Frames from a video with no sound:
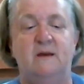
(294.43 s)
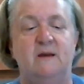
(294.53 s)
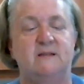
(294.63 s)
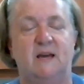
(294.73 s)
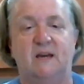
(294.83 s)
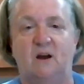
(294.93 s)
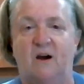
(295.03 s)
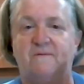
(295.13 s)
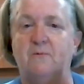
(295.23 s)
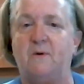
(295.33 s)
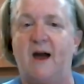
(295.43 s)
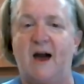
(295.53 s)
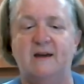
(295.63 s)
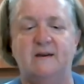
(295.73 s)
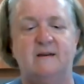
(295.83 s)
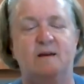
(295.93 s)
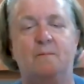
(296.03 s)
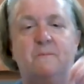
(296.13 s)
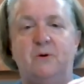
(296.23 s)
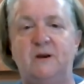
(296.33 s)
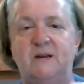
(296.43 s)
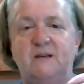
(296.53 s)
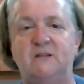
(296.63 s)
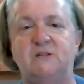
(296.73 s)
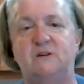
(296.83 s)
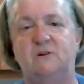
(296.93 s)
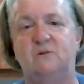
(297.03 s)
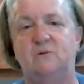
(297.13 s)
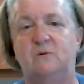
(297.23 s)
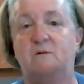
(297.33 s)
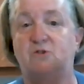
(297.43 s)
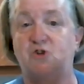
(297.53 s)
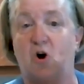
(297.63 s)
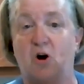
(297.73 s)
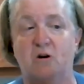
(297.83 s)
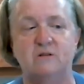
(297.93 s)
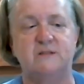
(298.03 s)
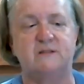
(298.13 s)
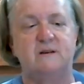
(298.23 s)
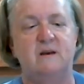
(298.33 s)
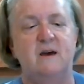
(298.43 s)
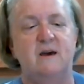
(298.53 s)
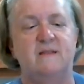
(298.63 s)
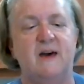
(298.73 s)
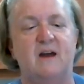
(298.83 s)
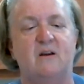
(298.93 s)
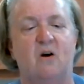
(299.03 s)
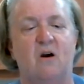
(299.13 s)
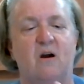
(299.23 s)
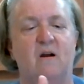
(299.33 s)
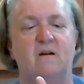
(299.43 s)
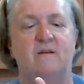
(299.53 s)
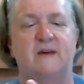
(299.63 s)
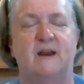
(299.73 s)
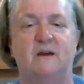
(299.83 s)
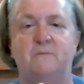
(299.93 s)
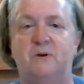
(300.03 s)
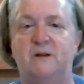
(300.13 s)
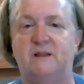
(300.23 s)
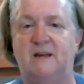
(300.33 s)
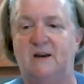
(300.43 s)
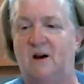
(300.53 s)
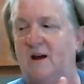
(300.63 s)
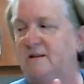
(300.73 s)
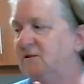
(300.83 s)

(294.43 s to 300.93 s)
take it off the rack, put it into jars that I can put a lid on.